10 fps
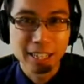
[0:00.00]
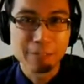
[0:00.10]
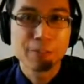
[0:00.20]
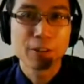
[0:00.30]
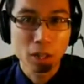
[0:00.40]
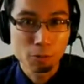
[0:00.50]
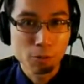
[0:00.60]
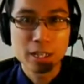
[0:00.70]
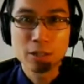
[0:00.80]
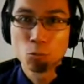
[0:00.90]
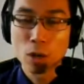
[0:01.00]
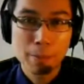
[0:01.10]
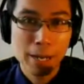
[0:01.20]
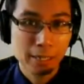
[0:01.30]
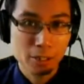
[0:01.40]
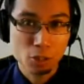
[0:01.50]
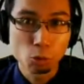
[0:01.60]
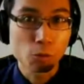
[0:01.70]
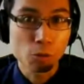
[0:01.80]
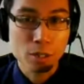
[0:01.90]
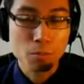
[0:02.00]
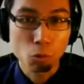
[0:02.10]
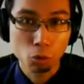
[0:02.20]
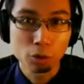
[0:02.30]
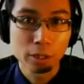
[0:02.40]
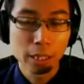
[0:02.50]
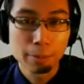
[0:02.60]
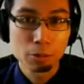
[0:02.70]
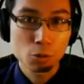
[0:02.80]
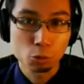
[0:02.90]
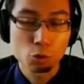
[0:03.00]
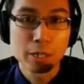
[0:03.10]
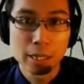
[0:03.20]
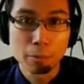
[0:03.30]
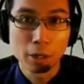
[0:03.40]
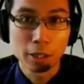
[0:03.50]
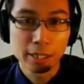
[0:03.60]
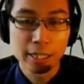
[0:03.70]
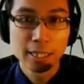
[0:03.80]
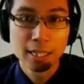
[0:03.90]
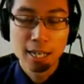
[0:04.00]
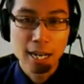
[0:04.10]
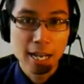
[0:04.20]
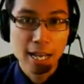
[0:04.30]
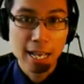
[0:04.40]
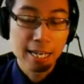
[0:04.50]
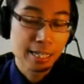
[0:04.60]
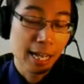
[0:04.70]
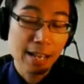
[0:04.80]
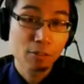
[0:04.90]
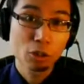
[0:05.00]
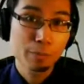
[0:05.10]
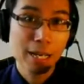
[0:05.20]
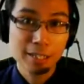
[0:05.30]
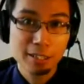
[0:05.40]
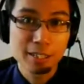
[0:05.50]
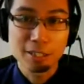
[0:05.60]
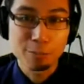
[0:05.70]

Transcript: I fell in love with it. Went back to school for some more learning about social media marketing, uh, and I haven't looked back since.